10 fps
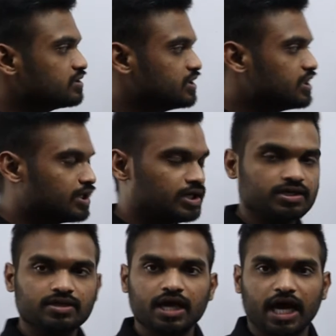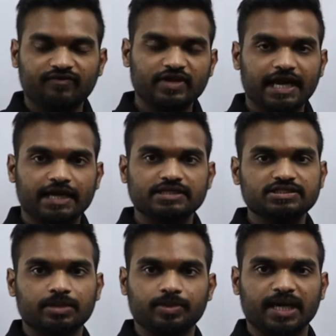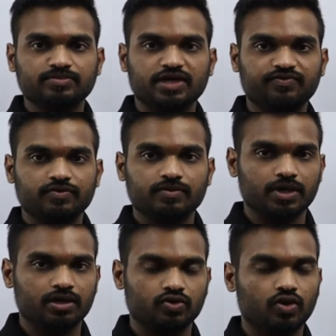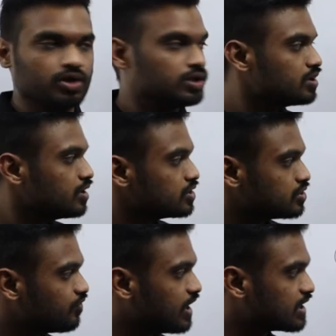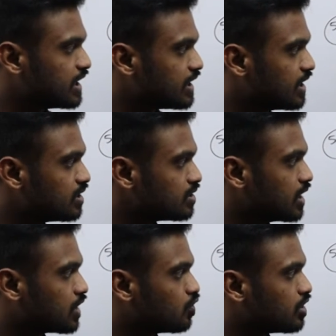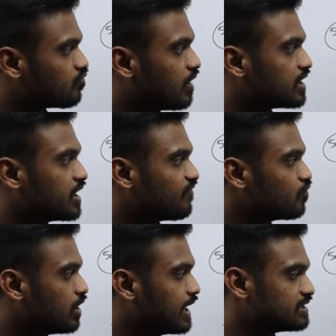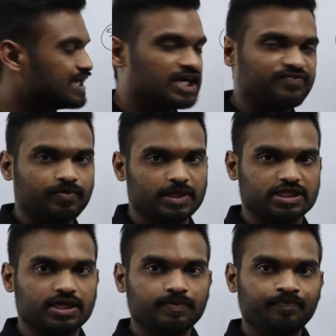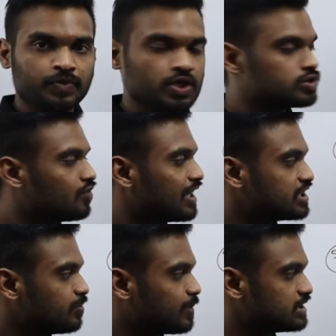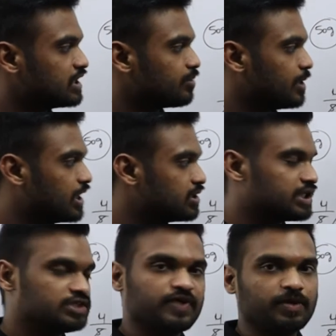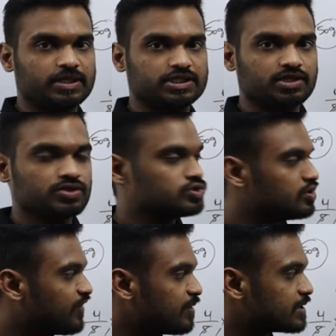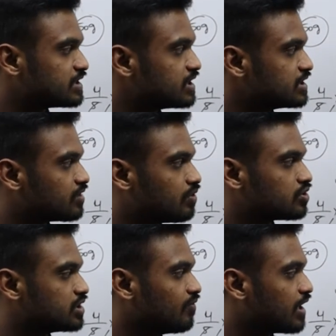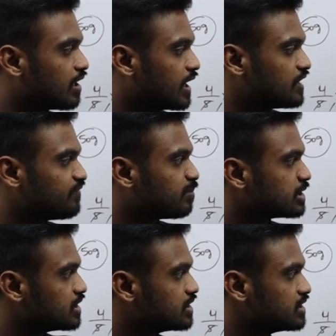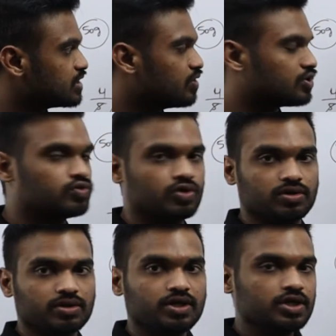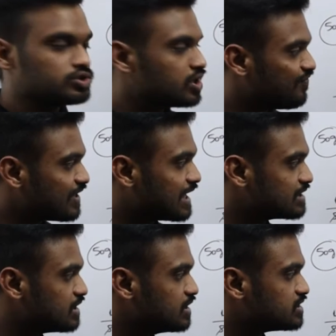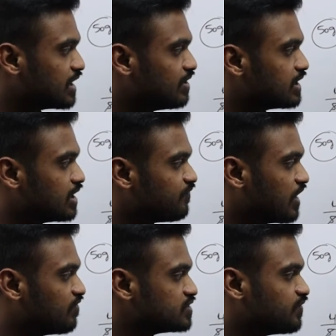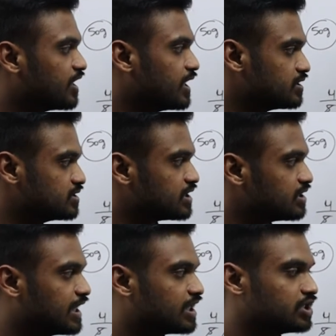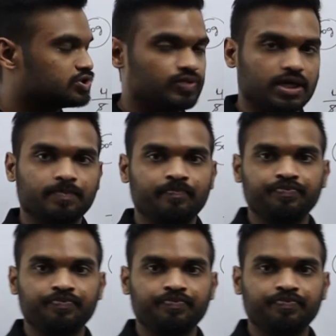see here, after adding some grams of gold, so we are getting the total quantity of gold as 95%. So what is the percent remaining? That is 5%. So 5% is equal to silver and 95% is equal to gold. So if I cancel this I will get 5 ones 5 90, that is 19:1.